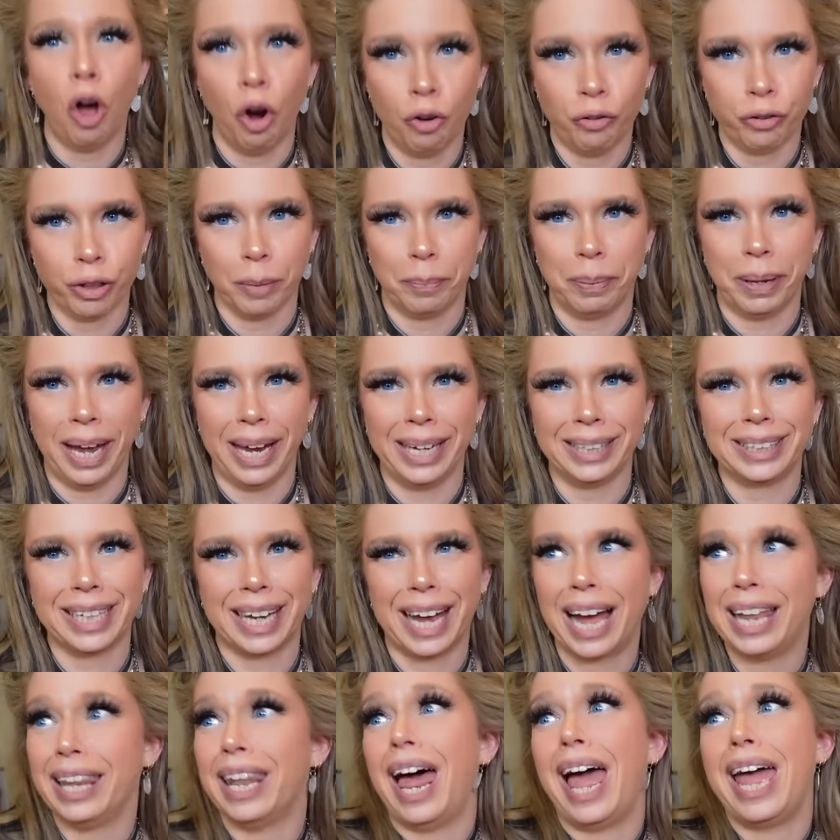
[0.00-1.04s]
over the place. Like
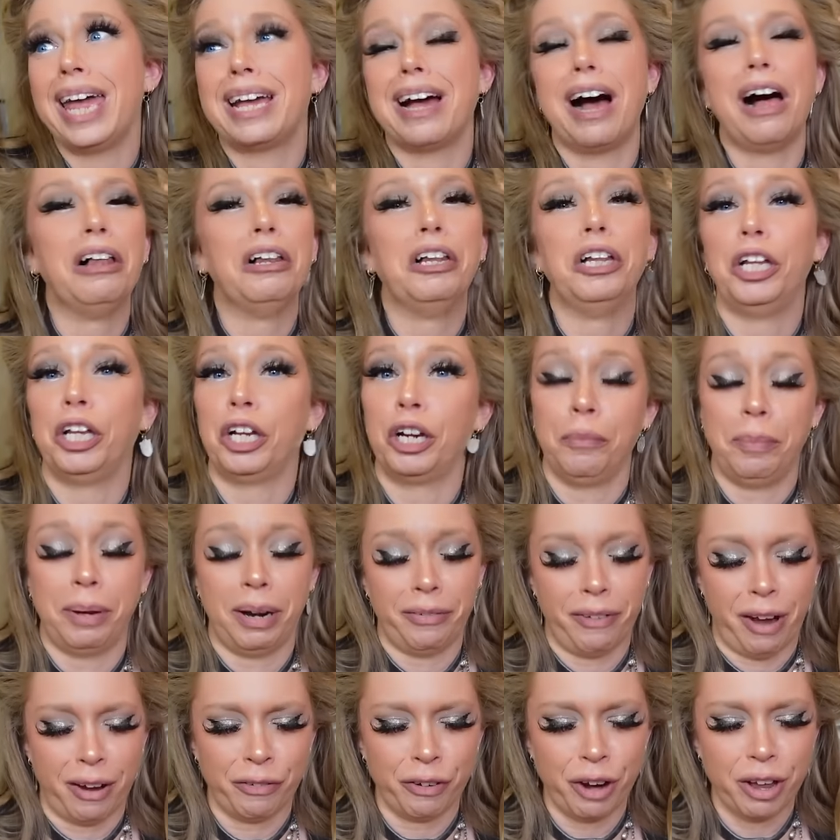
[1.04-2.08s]
I like a little bit
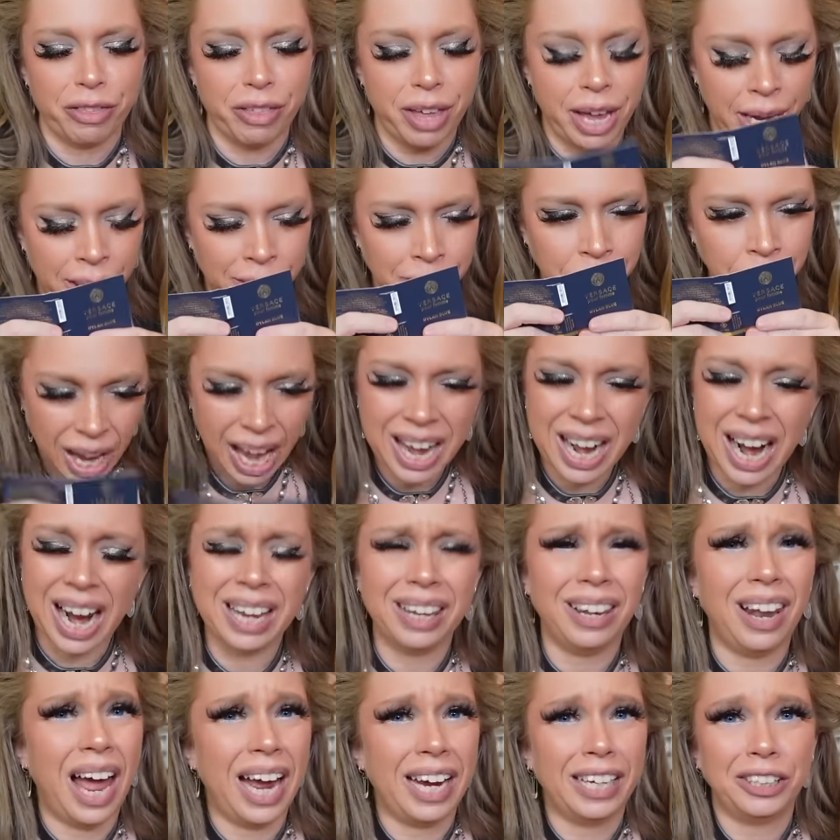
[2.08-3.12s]
of everything and I
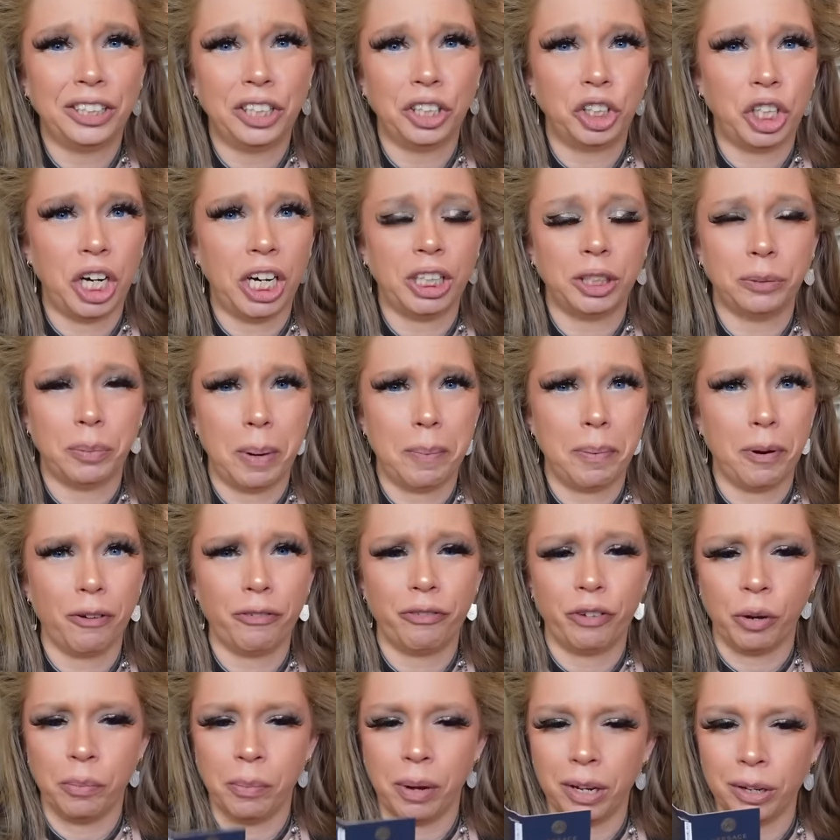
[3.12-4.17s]
like to change my
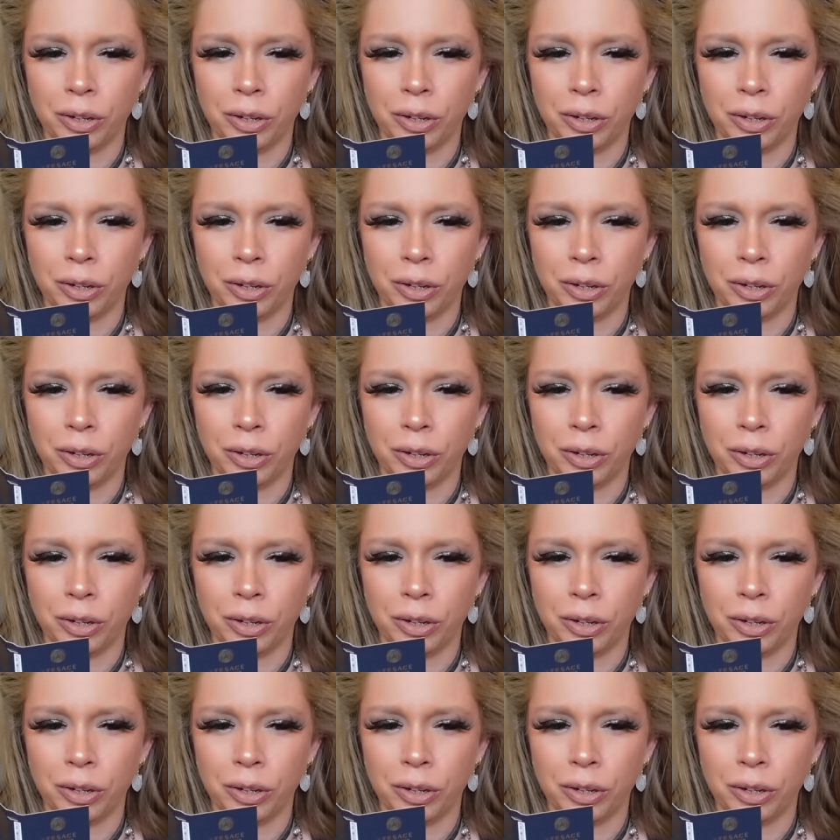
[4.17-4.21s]
perfume a